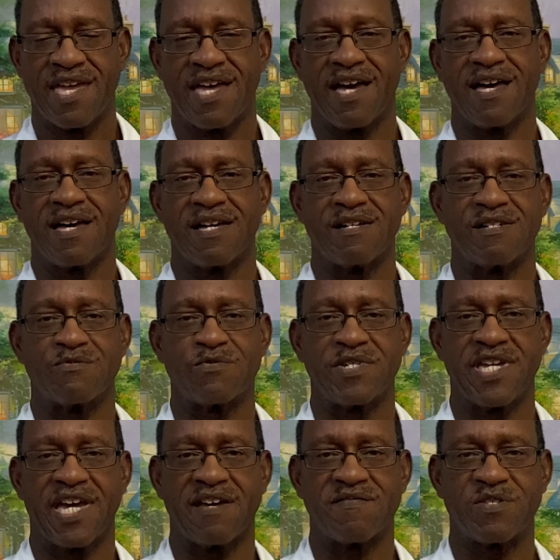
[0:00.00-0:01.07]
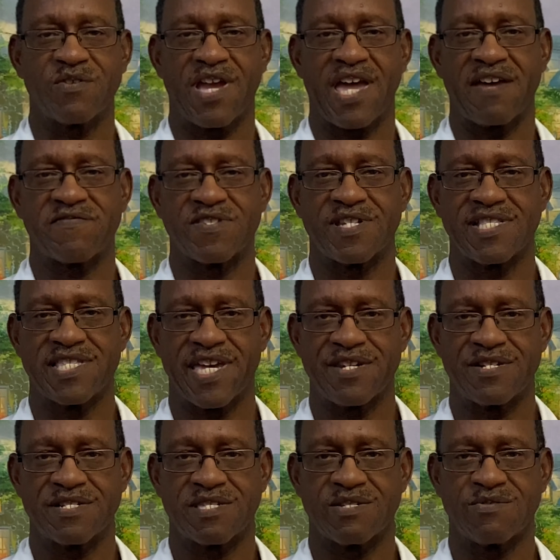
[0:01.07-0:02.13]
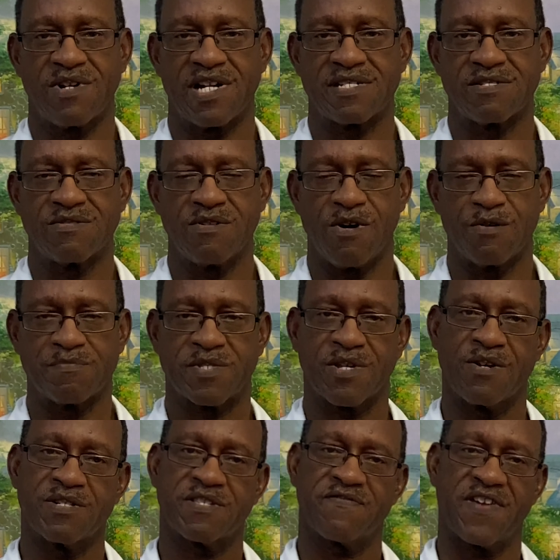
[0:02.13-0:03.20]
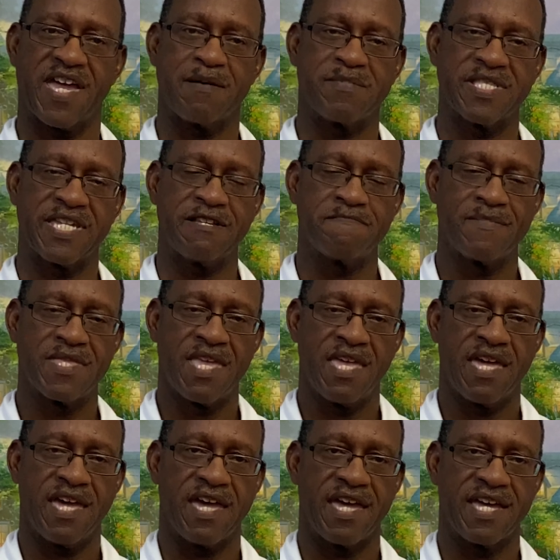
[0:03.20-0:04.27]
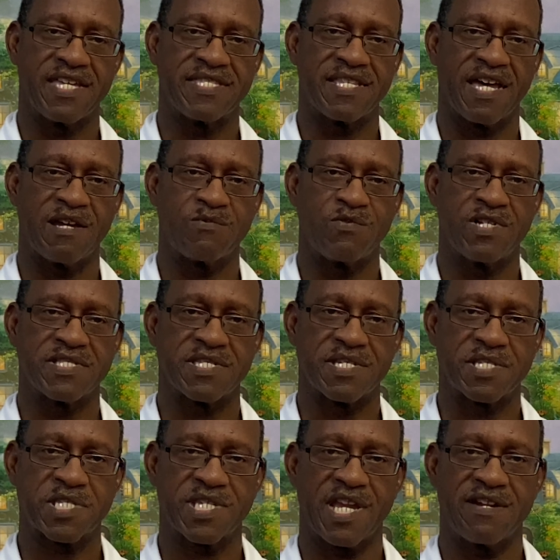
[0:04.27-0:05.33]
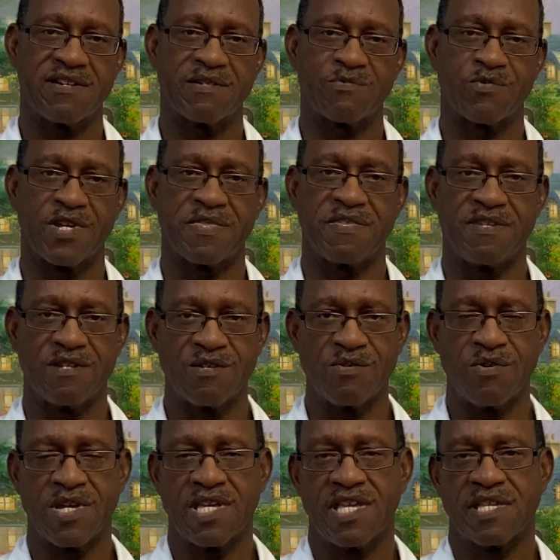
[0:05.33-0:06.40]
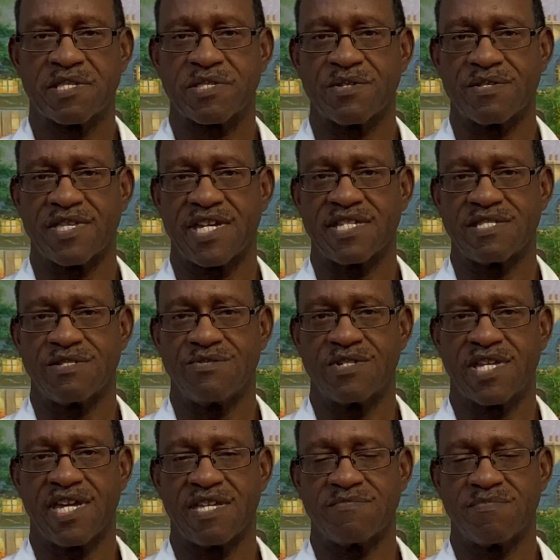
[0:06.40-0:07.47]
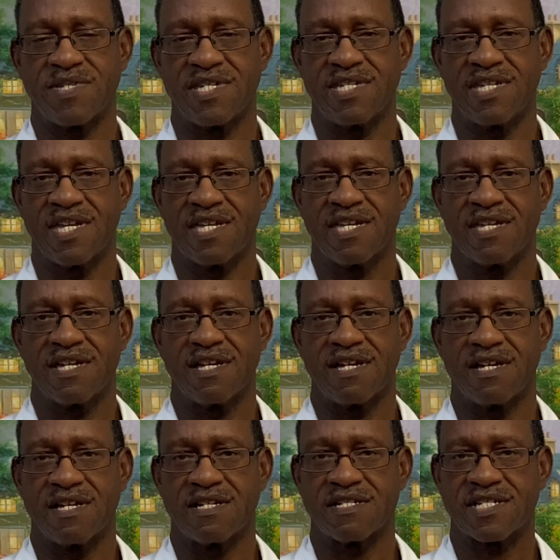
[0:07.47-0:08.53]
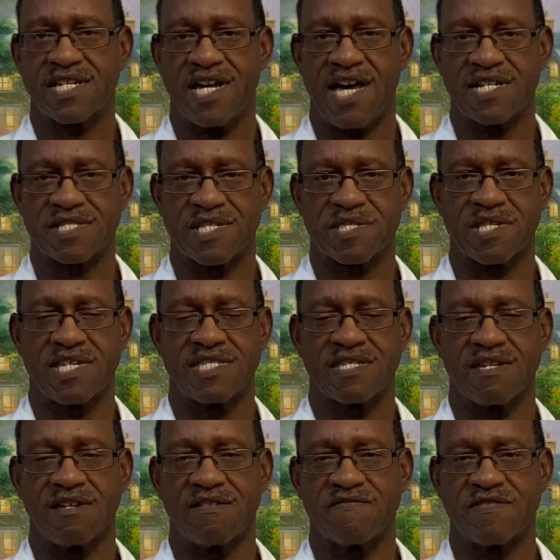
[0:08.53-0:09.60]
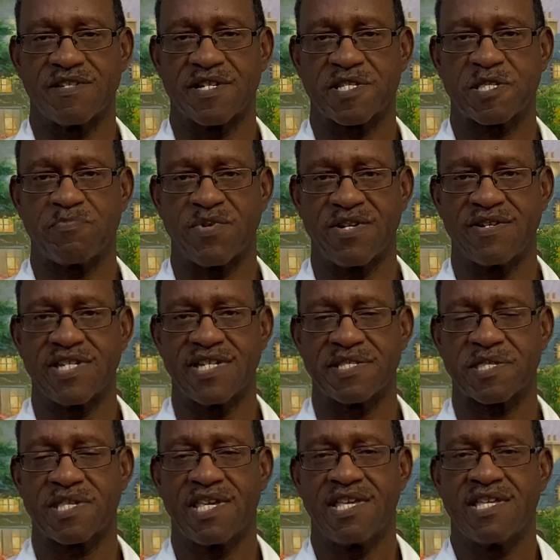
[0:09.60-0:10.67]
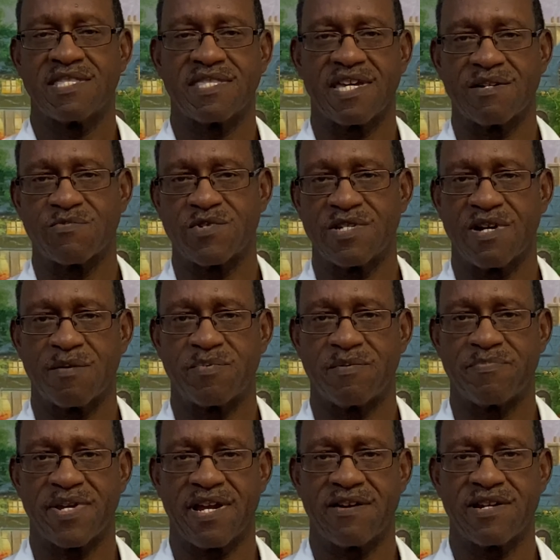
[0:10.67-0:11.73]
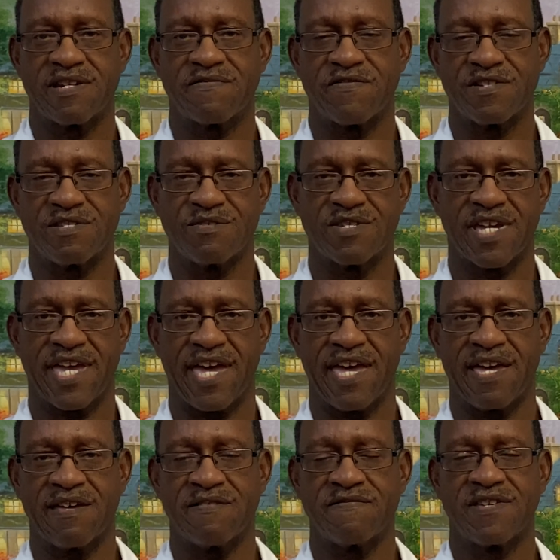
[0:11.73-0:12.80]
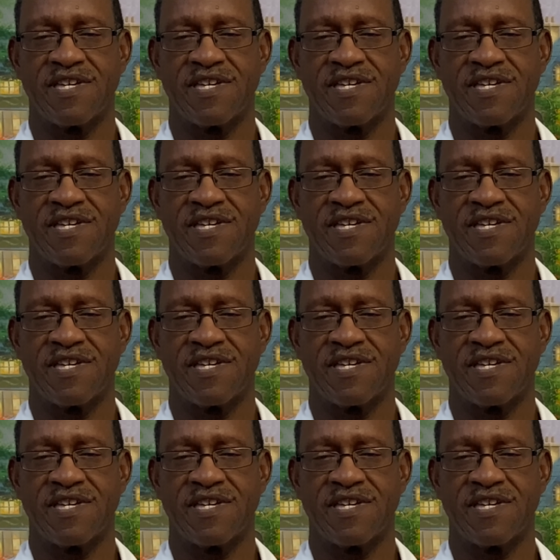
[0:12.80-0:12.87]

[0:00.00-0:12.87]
Uh, we have drafted a letter to our New Hope Church family, and I want to share it with you so that you can be uh, cognizant of the experience that we are preparing for you to have